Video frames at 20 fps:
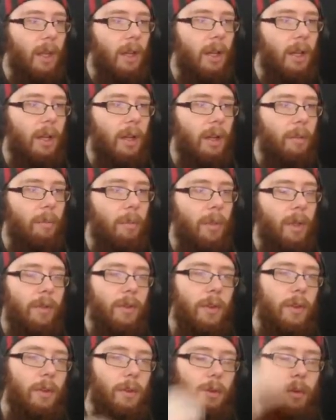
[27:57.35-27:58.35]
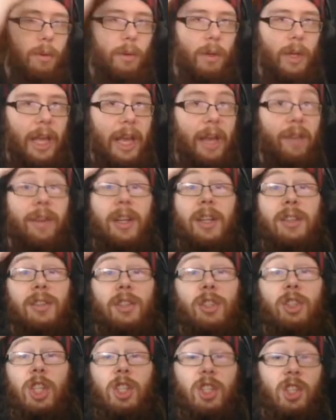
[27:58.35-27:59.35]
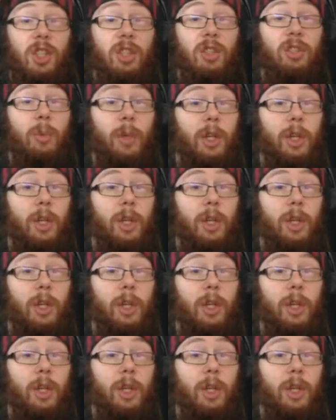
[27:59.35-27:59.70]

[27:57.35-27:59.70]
If you have any suggestions